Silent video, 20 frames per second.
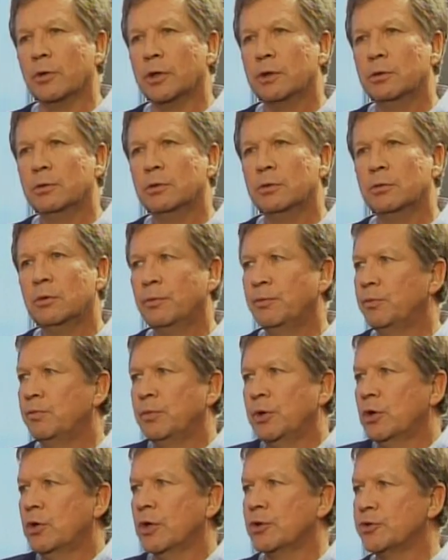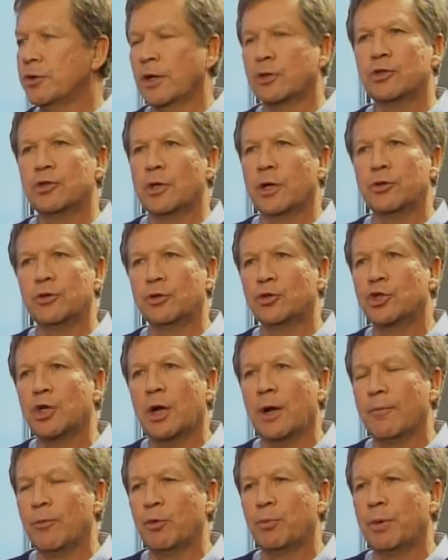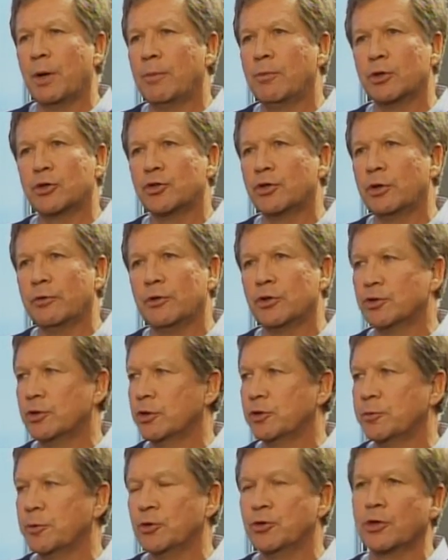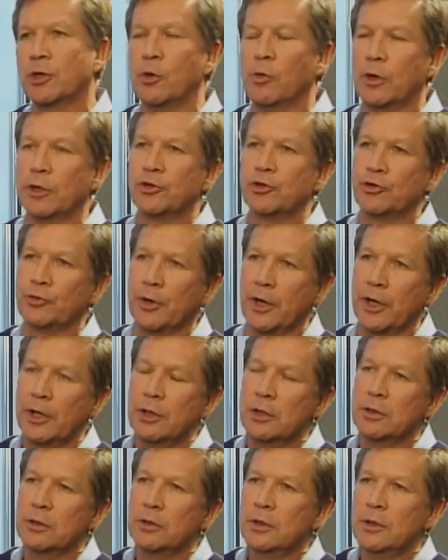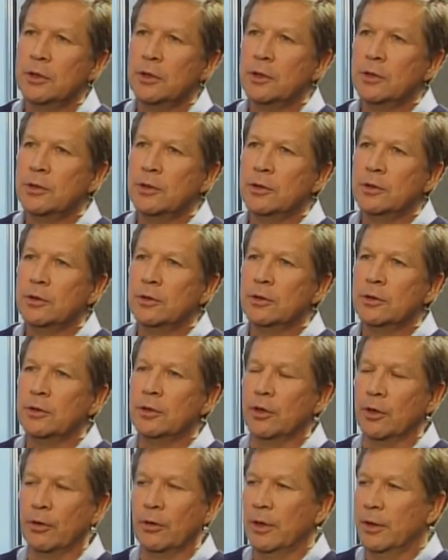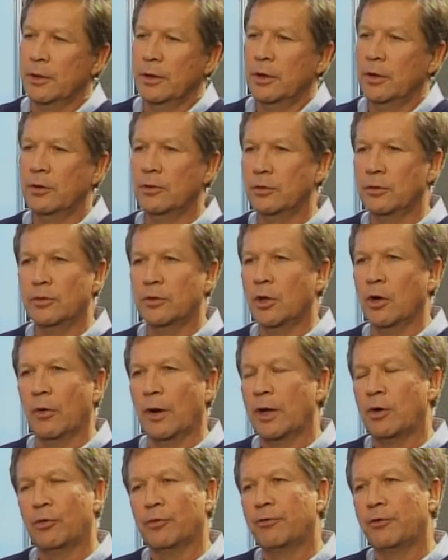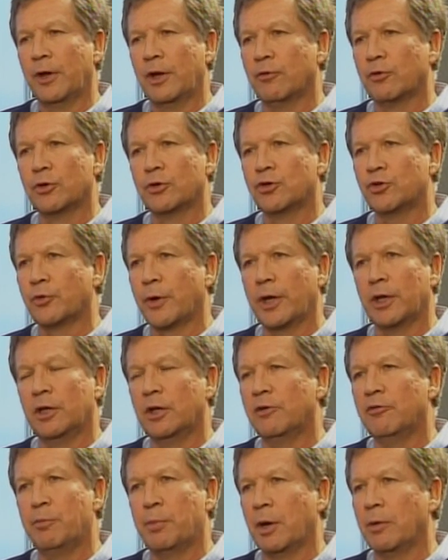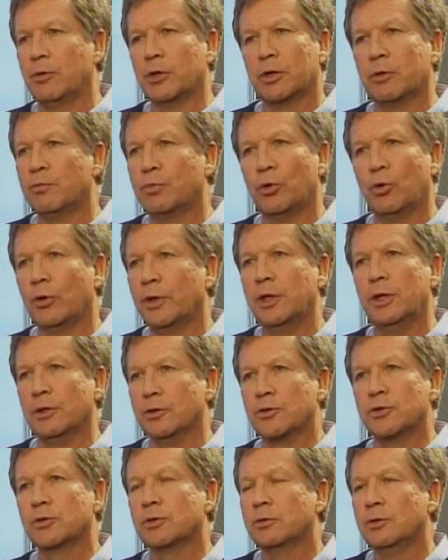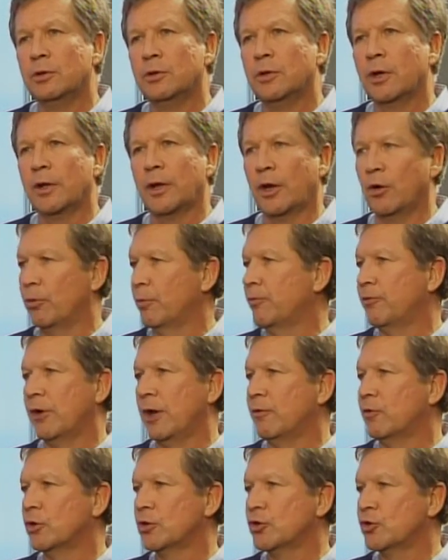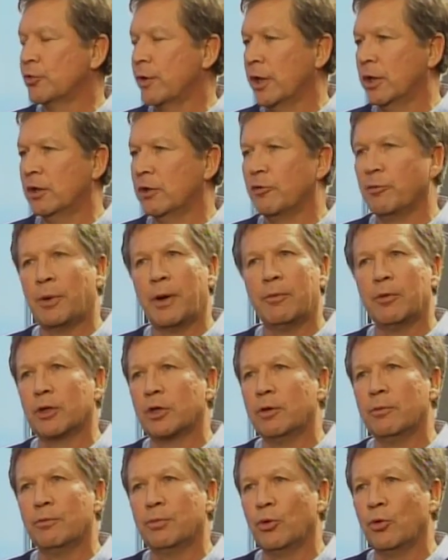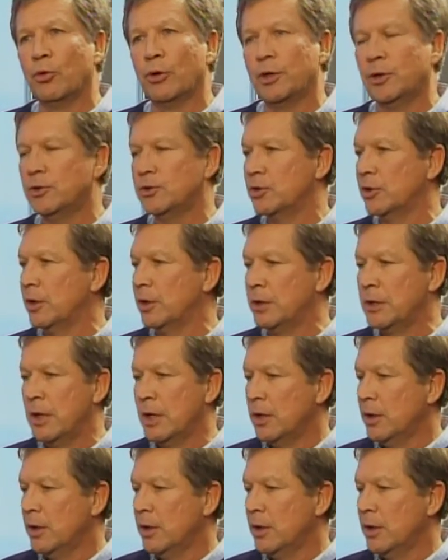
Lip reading: it. Well, because that's not their job. They're public servants. They're not supposed to go on strike. You know, no, I don't favor the striking of public employees. I don't favor the striking of public employees in